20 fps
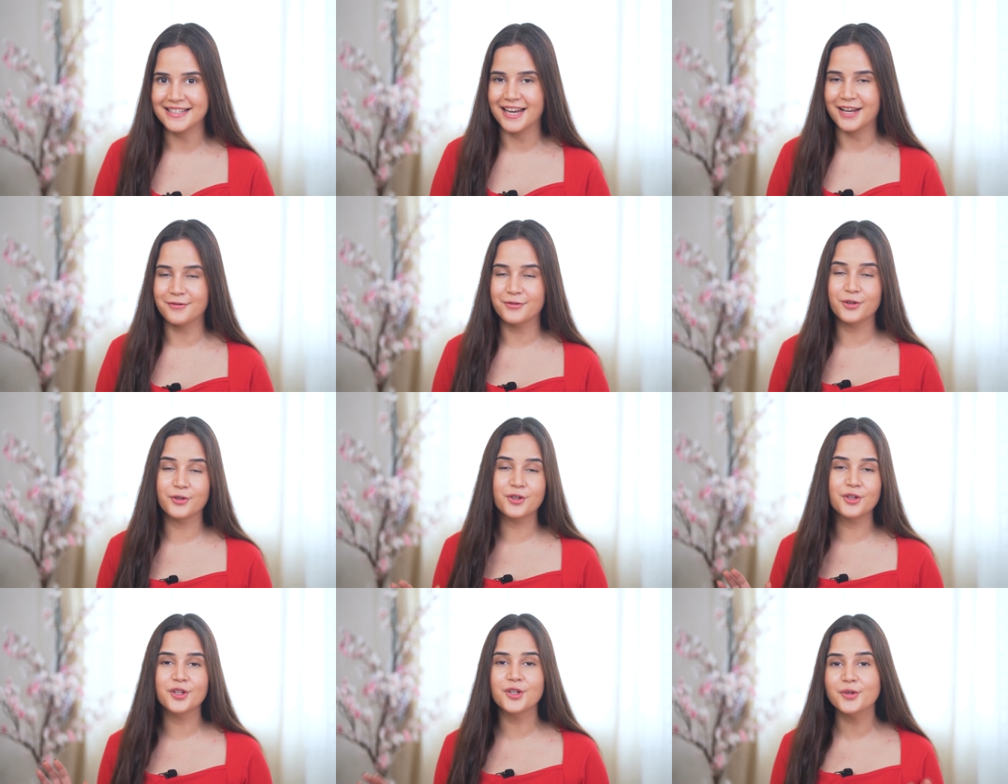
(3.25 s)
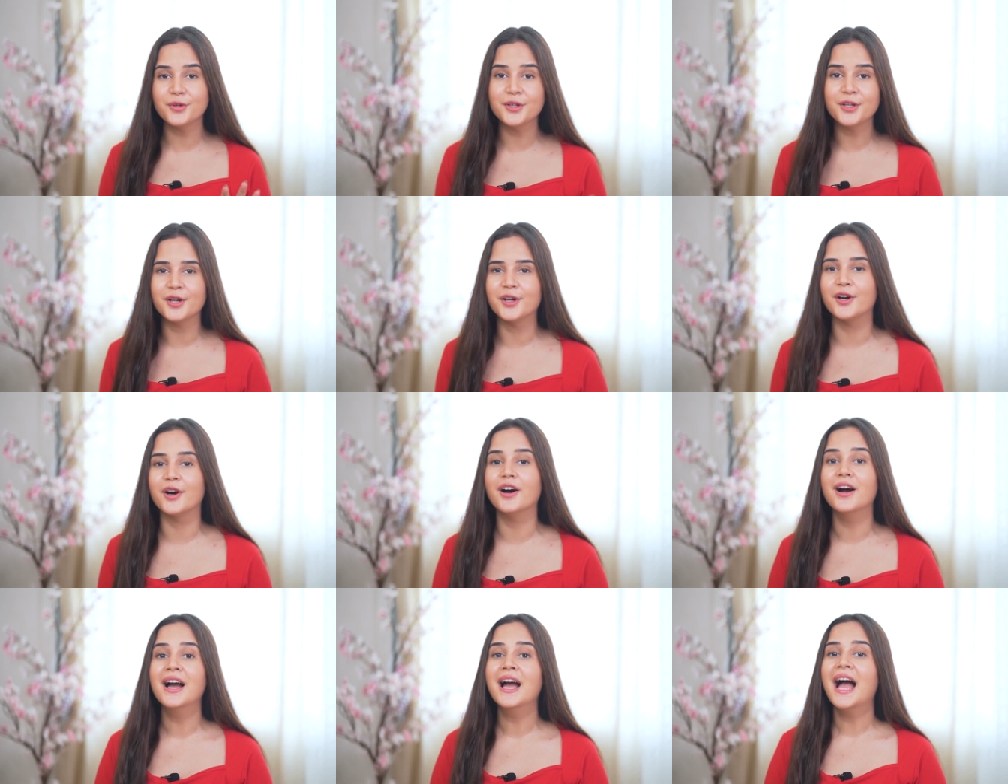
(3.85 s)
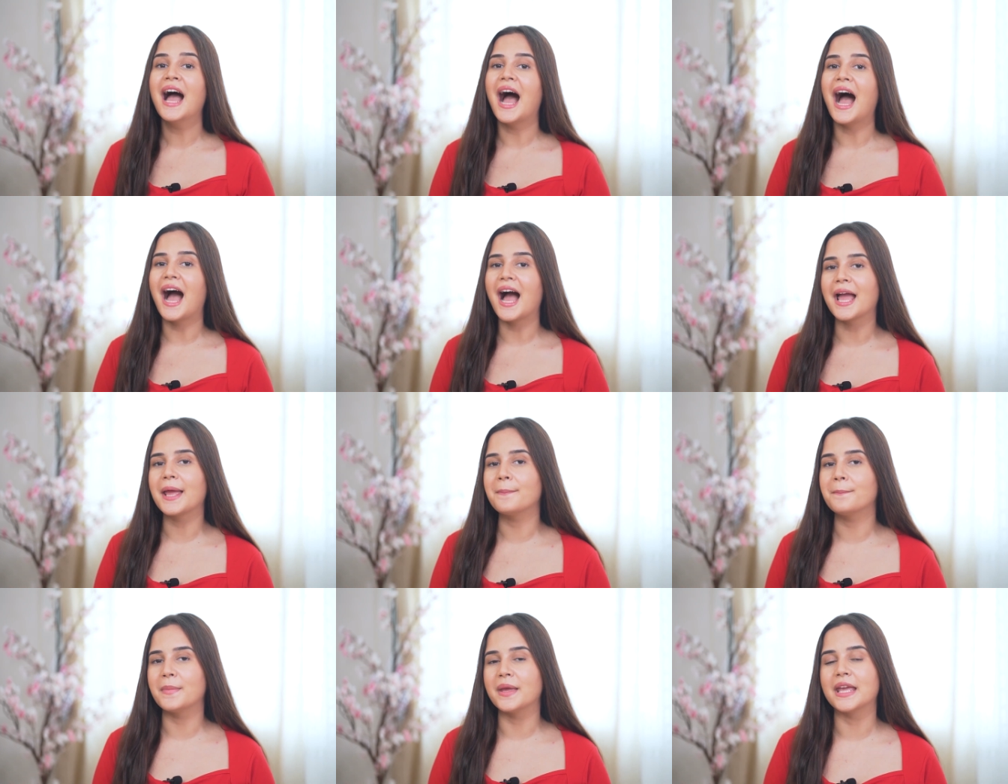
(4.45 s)
And if you're new here,
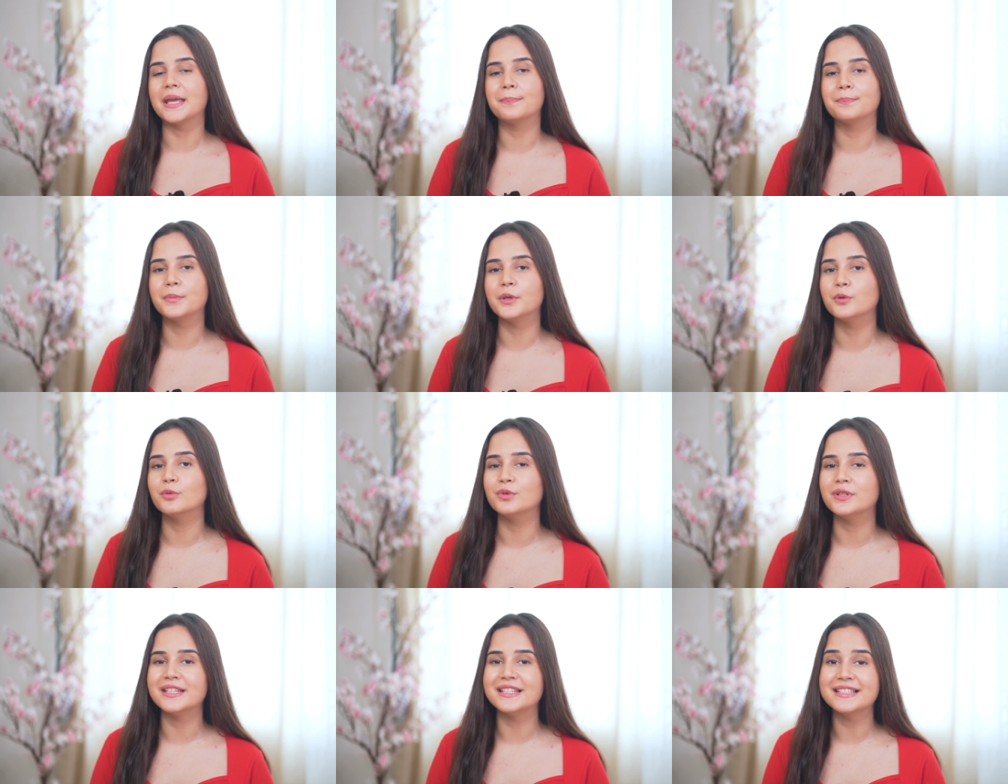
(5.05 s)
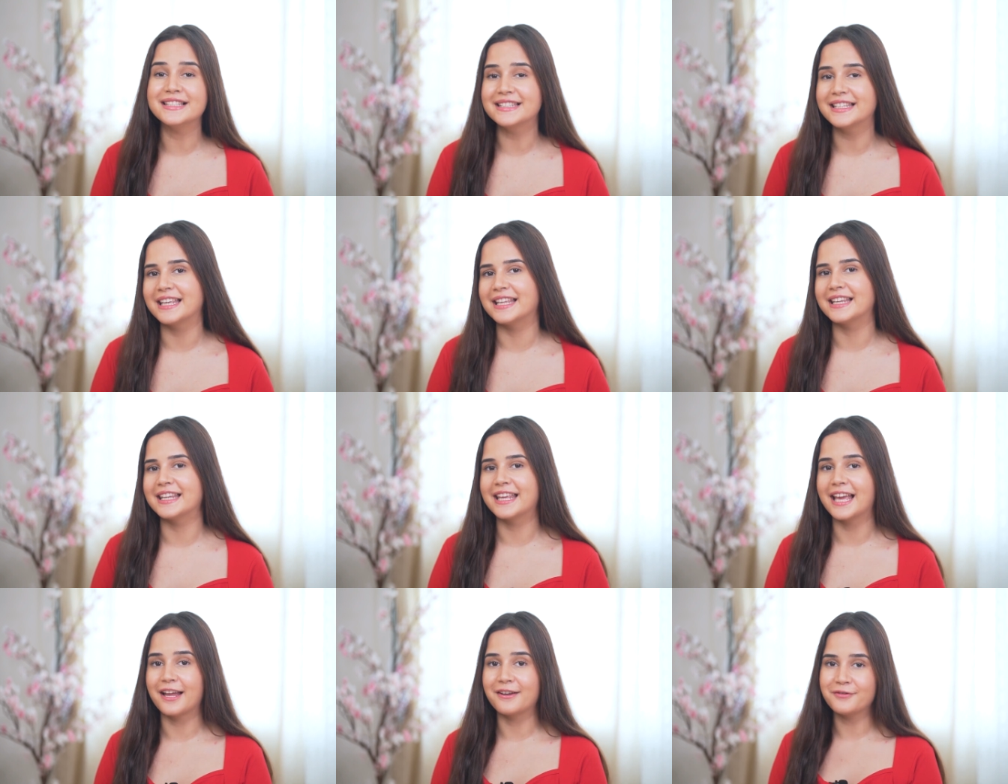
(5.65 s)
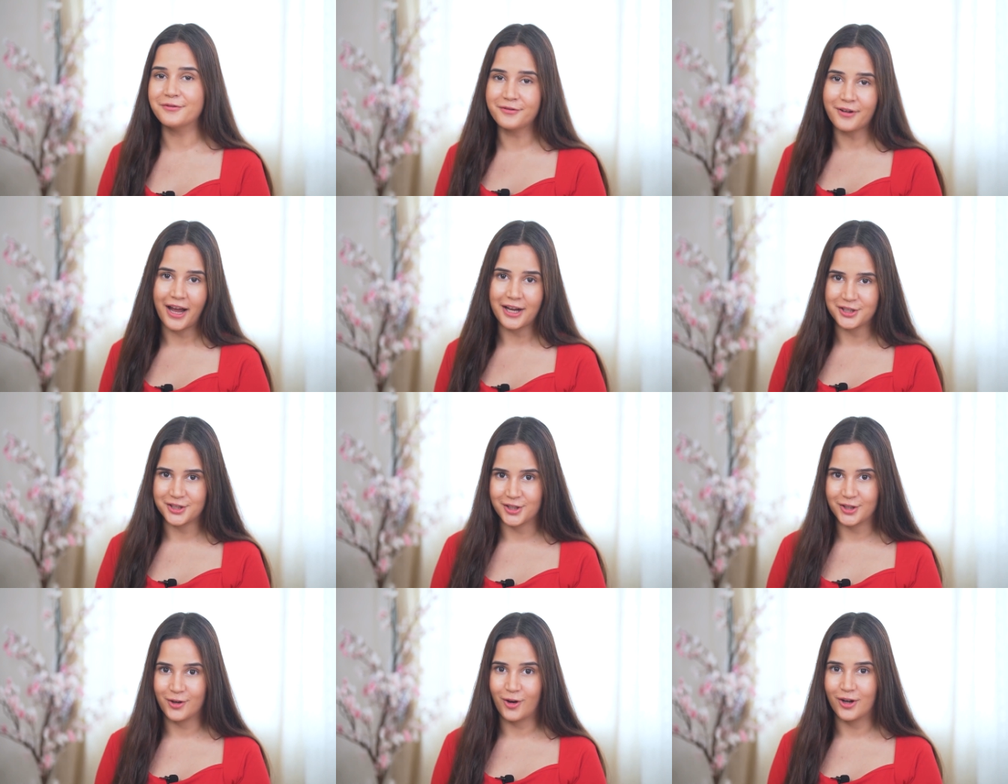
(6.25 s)
I make beauty, skincare, and
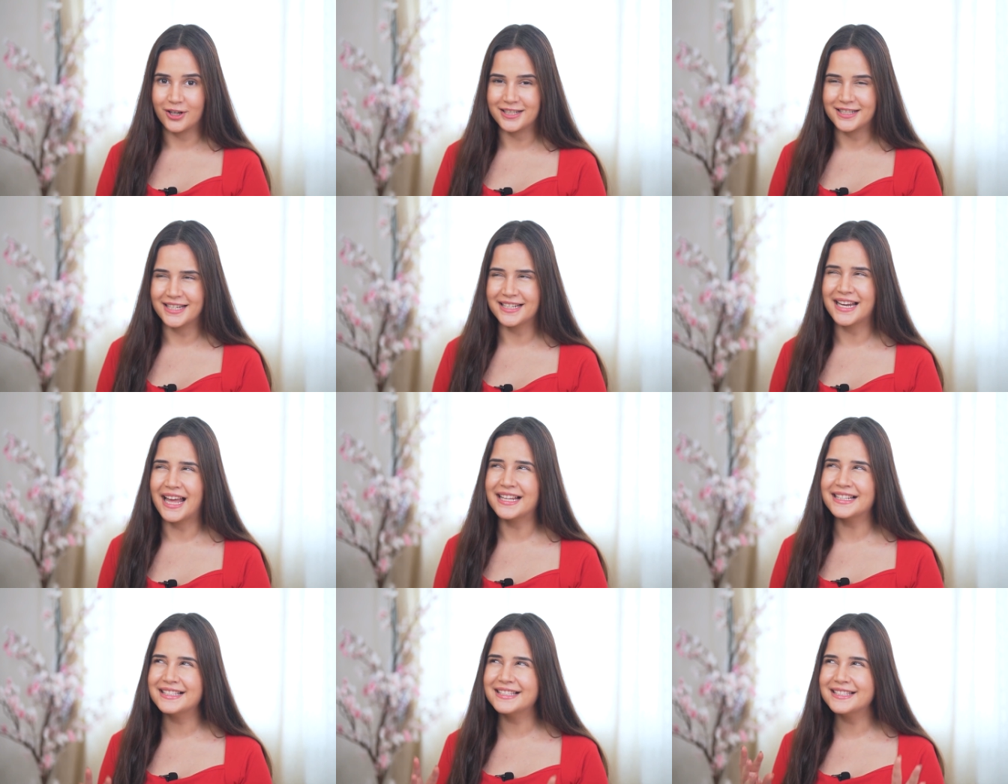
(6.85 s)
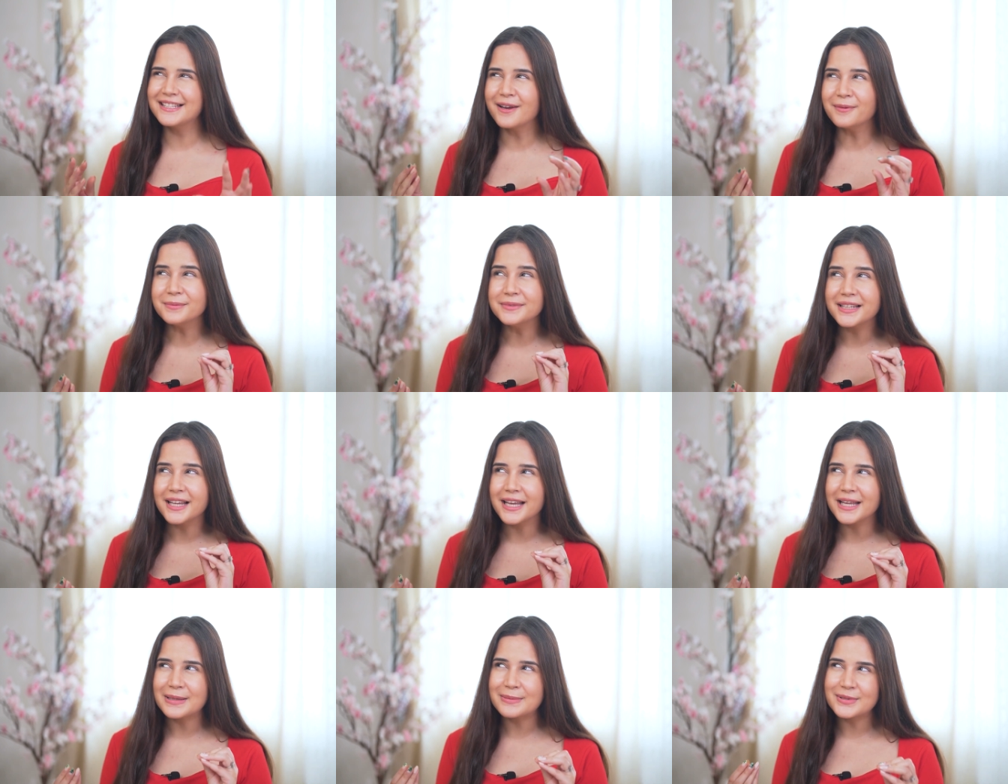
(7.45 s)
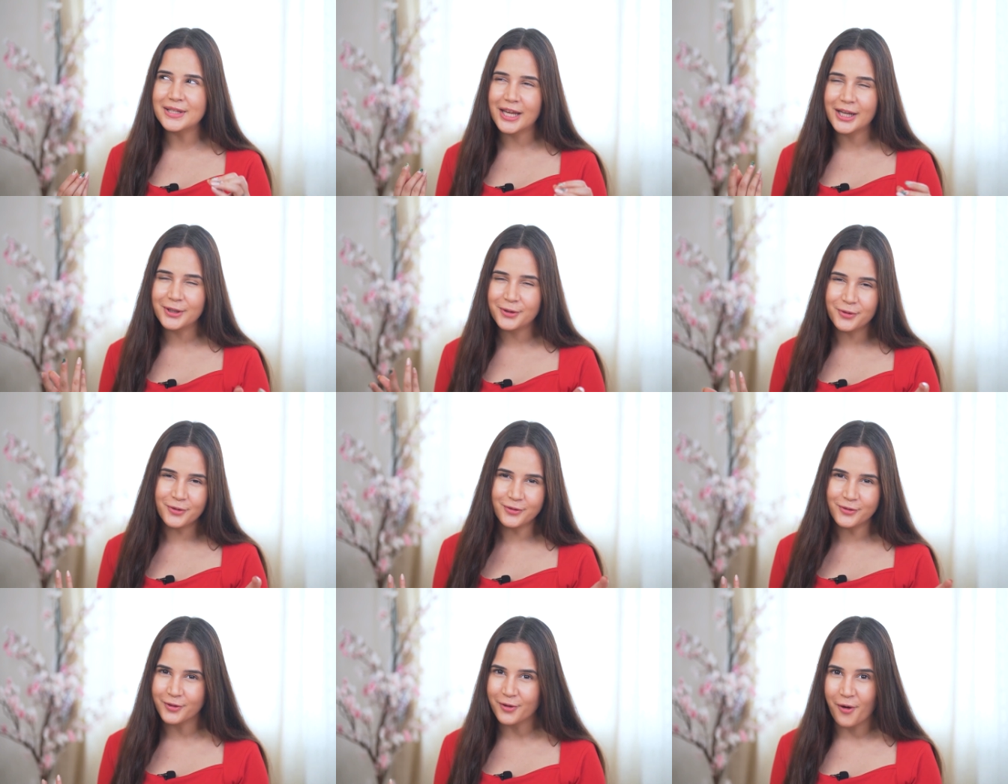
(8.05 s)
fashion content, and sometimes I do
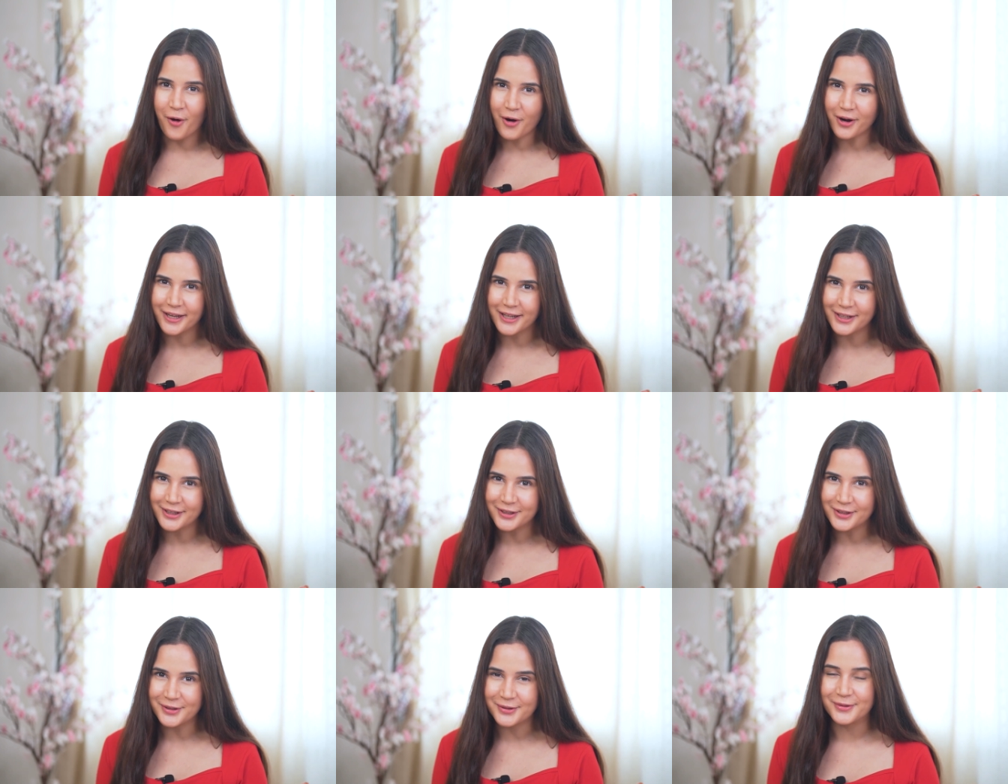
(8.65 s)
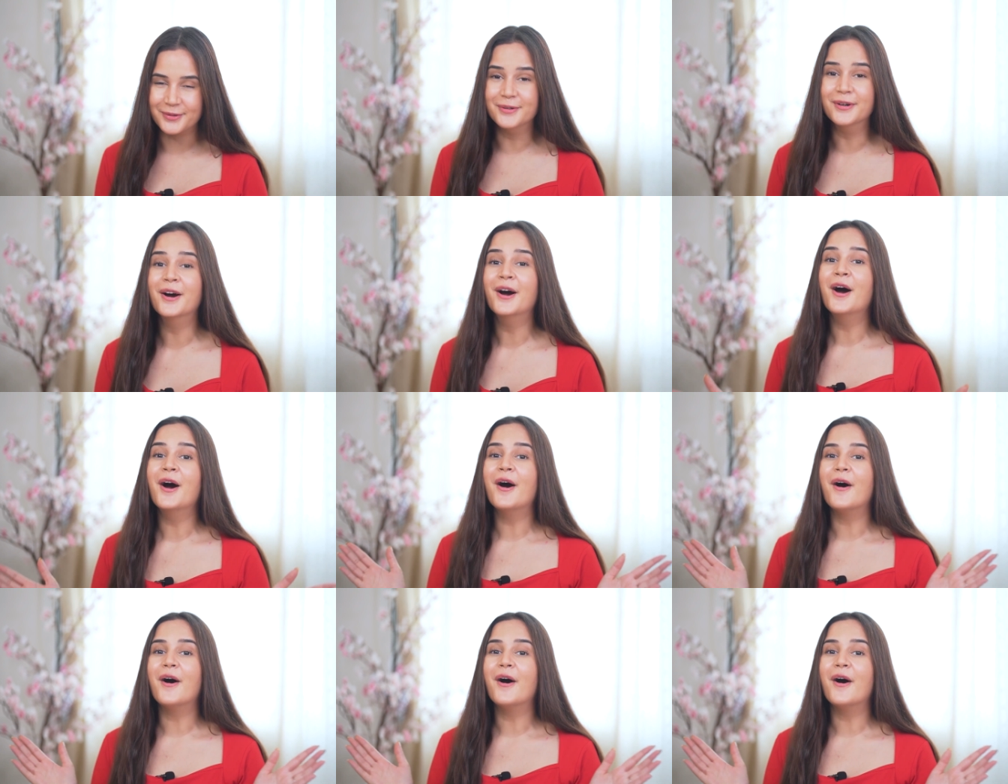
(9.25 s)
vlogging too.